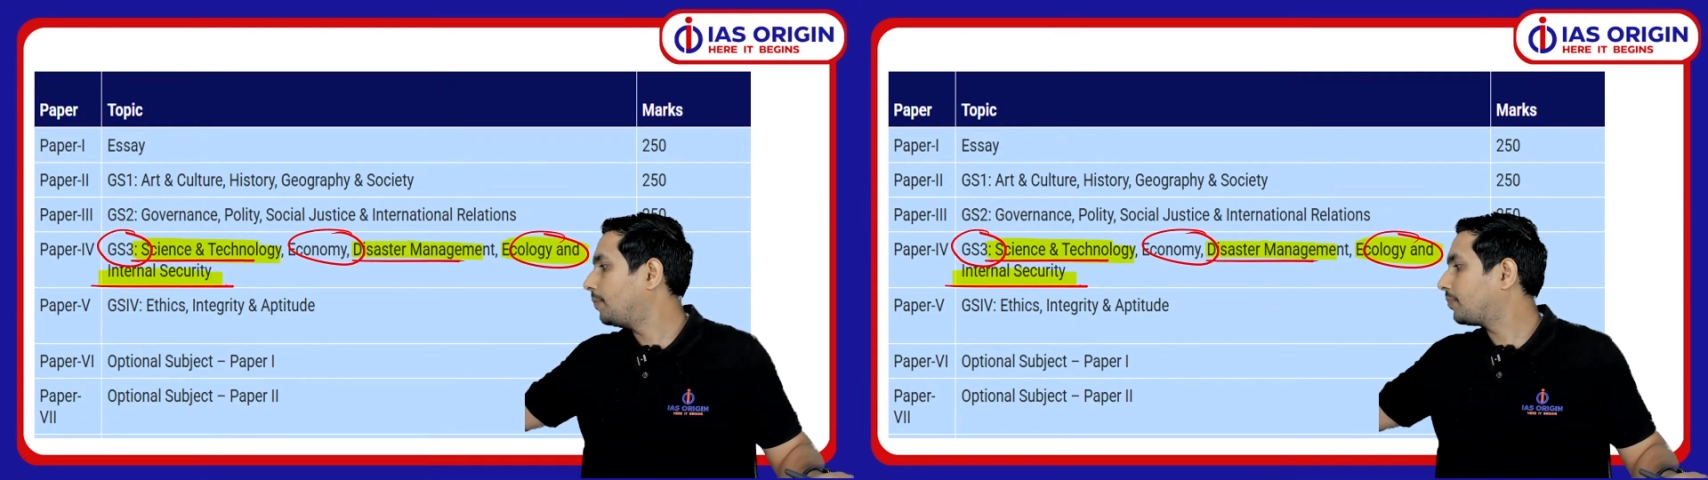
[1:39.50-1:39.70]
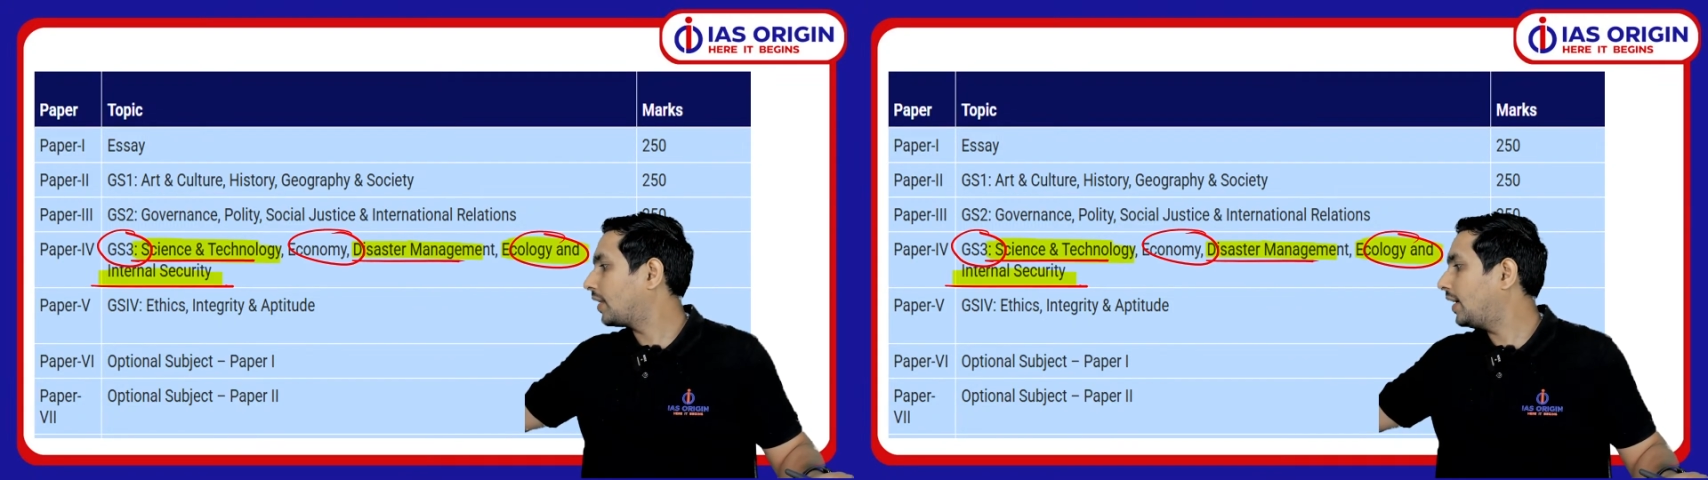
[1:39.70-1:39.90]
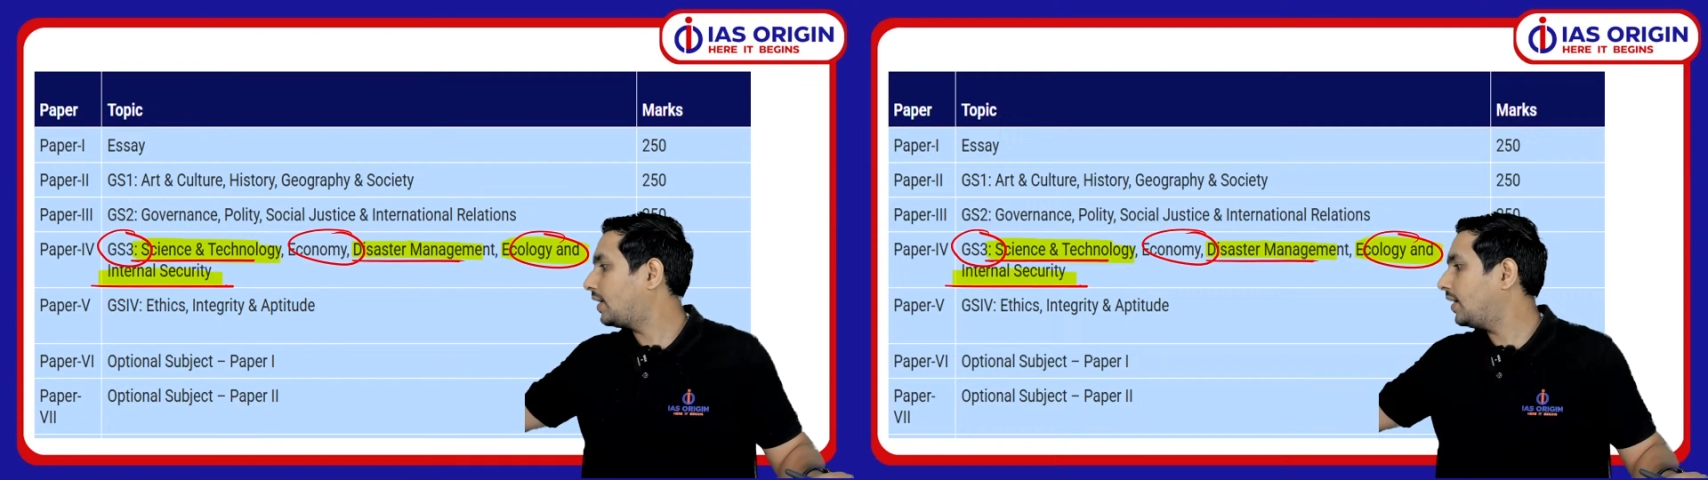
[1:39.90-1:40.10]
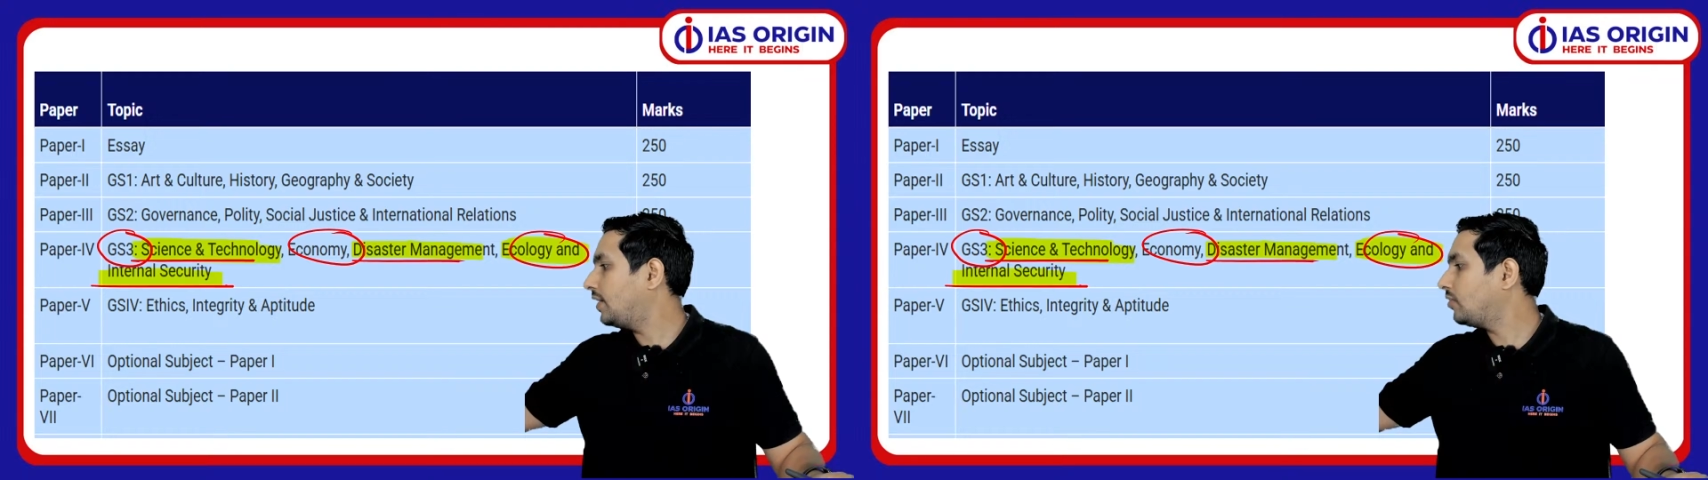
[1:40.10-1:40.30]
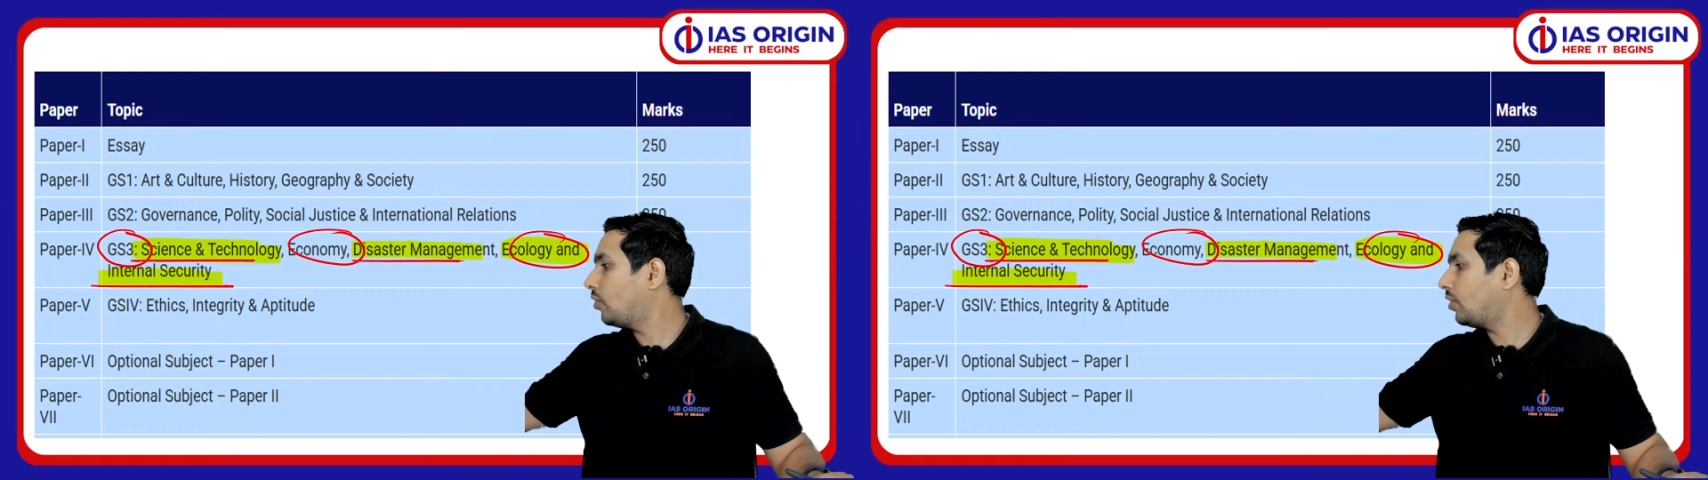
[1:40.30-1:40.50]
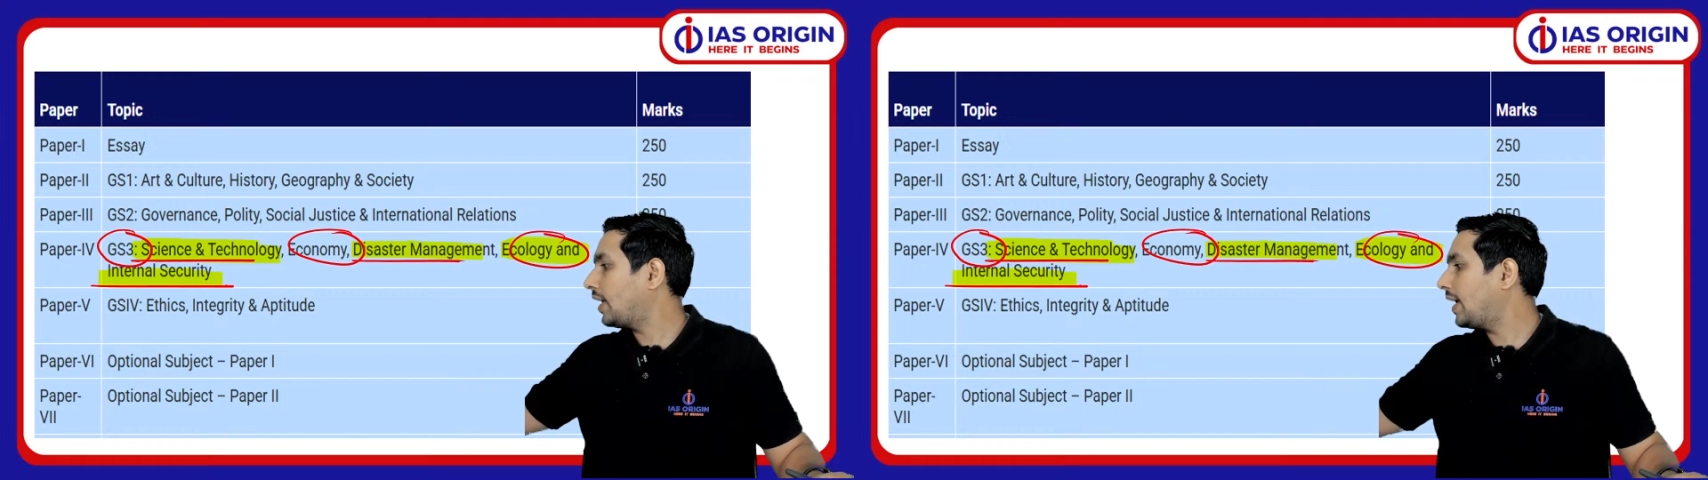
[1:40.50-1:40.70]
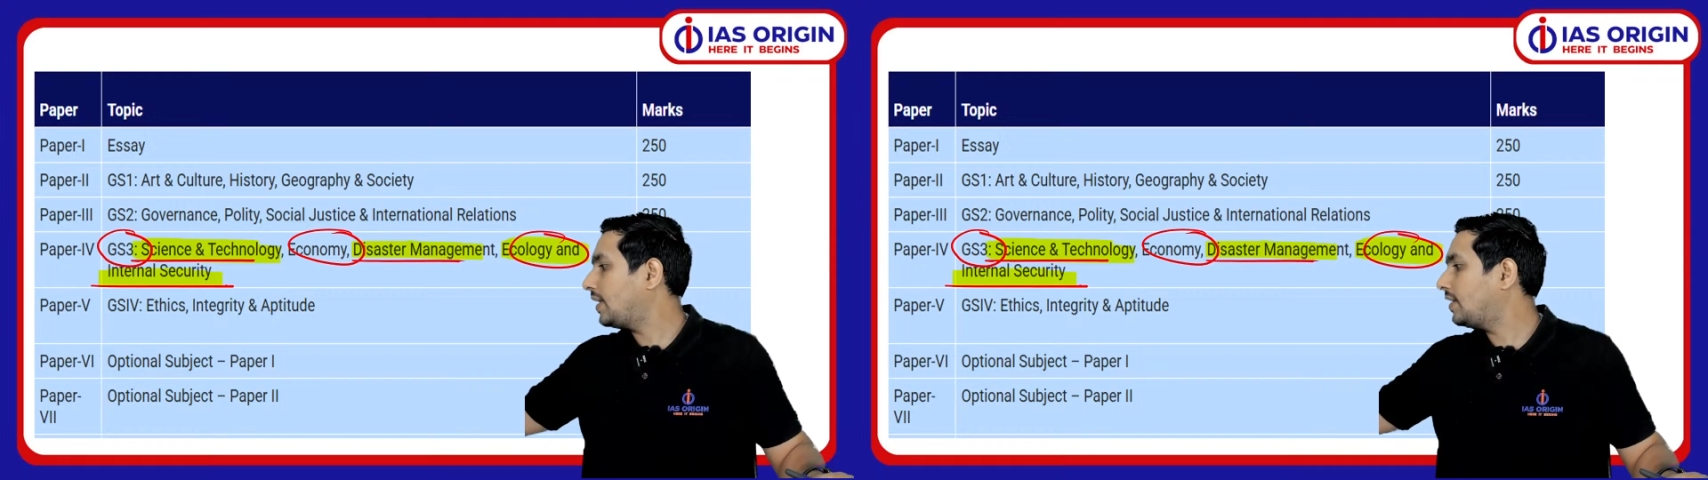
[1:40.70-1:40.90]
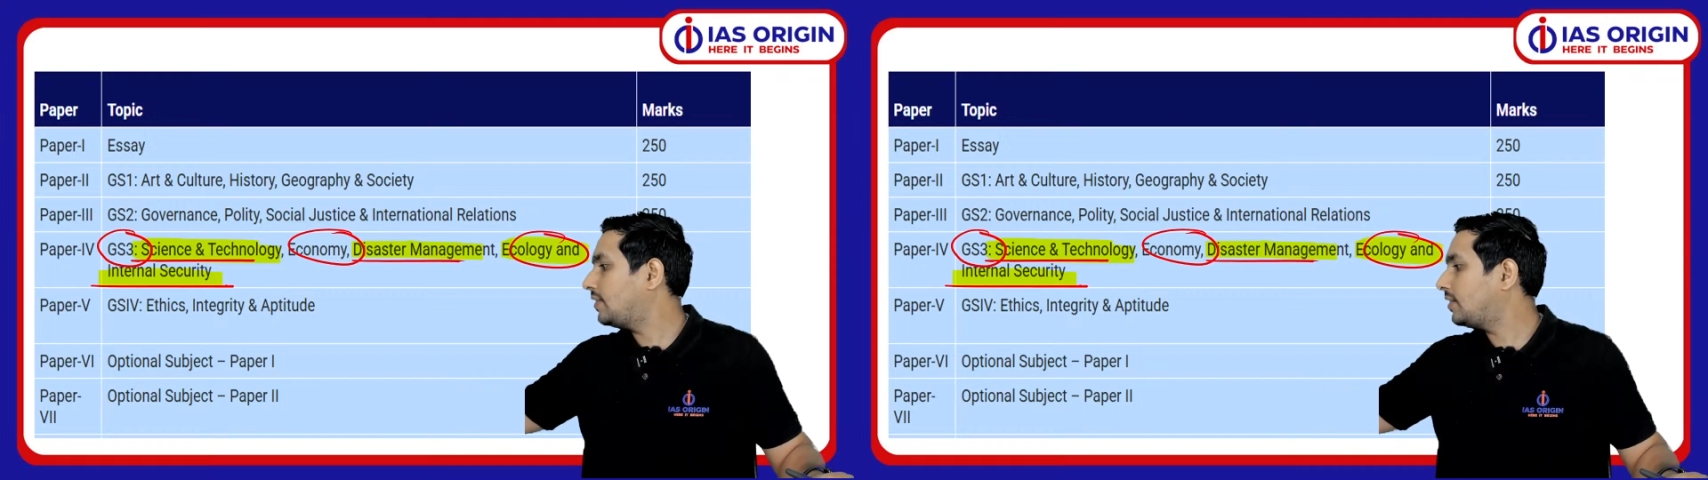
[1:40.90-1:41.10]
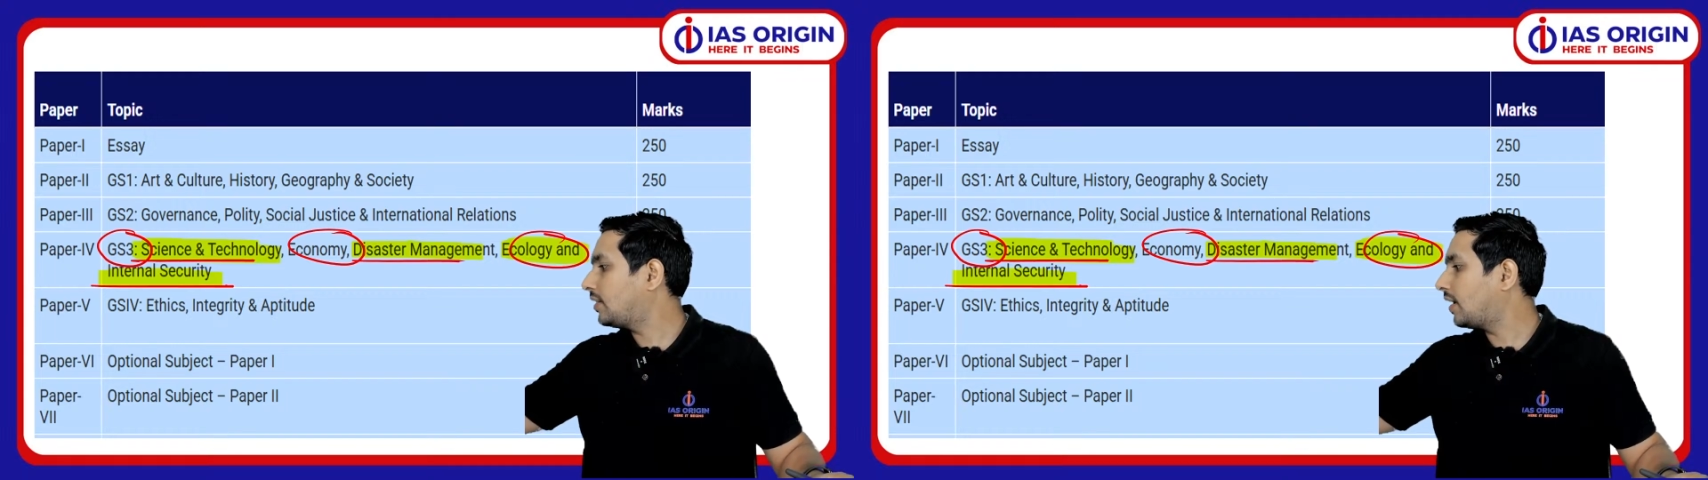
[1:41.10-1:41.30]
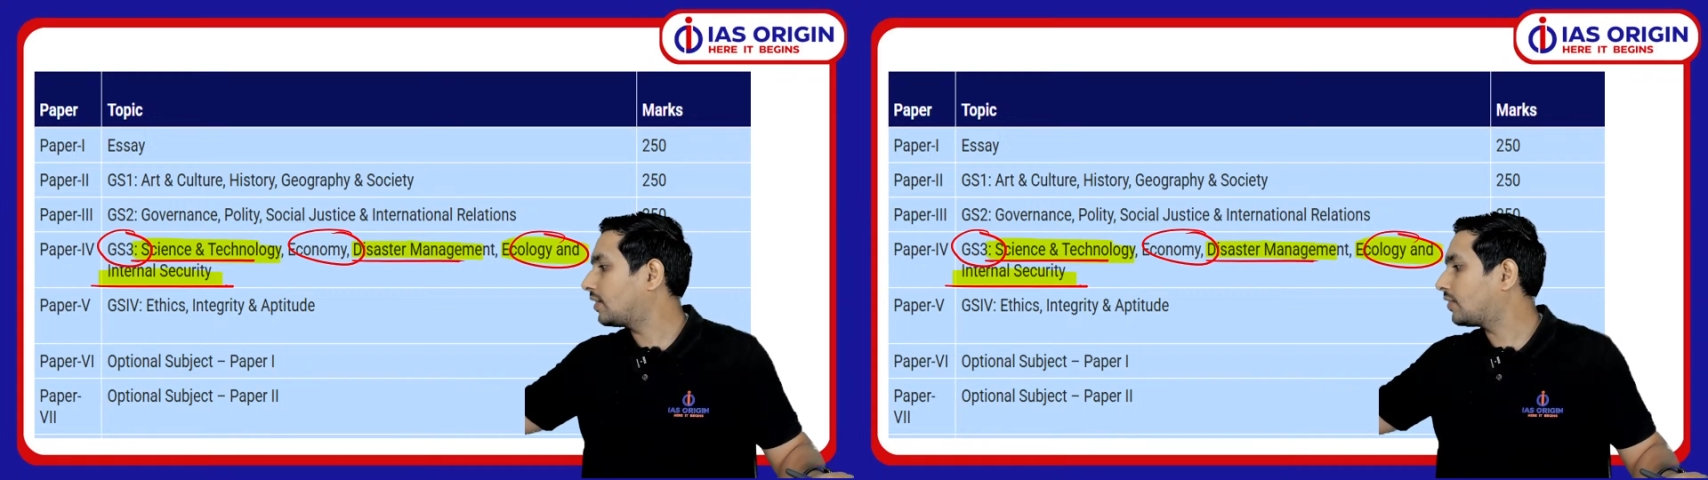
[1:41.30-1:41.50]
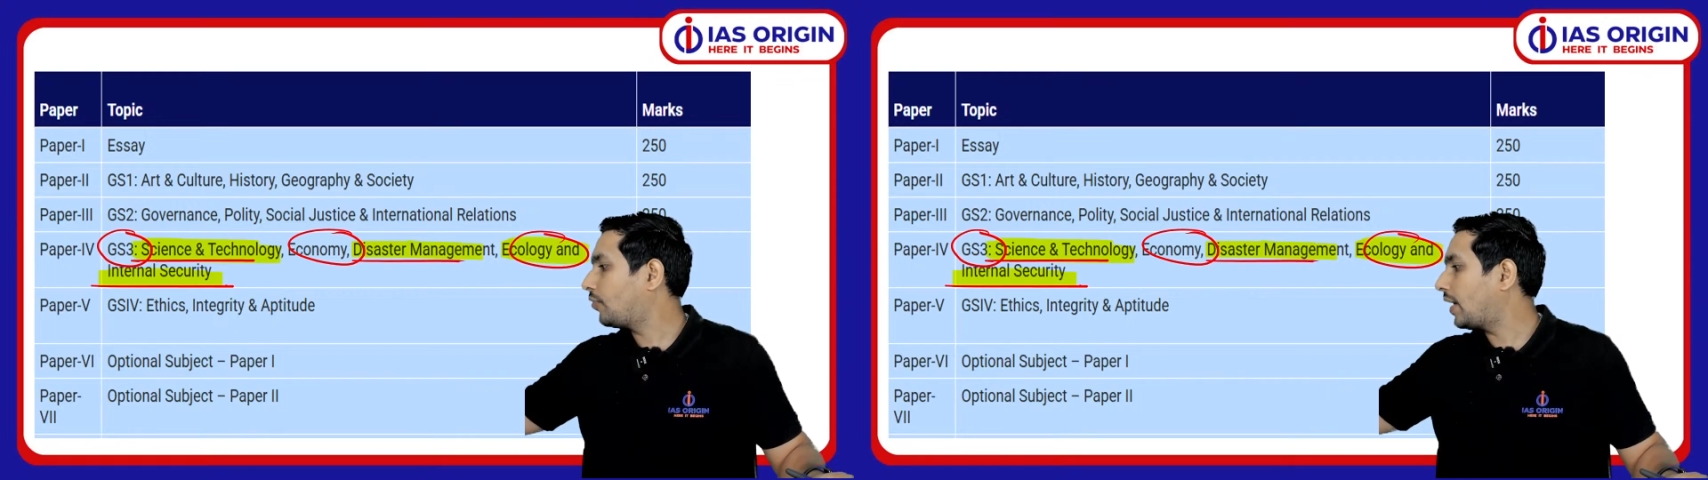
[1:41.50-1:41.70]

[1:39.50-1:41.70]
it is not an easy task for